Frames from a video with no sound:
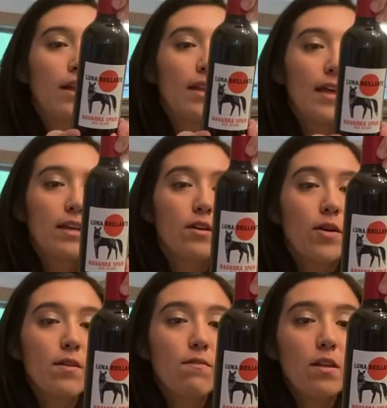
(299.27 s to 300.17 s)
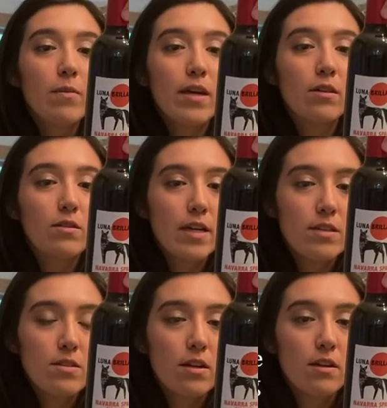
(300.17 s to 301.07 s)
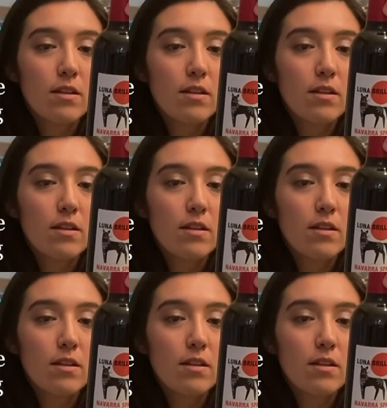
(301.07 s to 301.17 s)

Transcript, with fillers: Like a great flamenco dancer,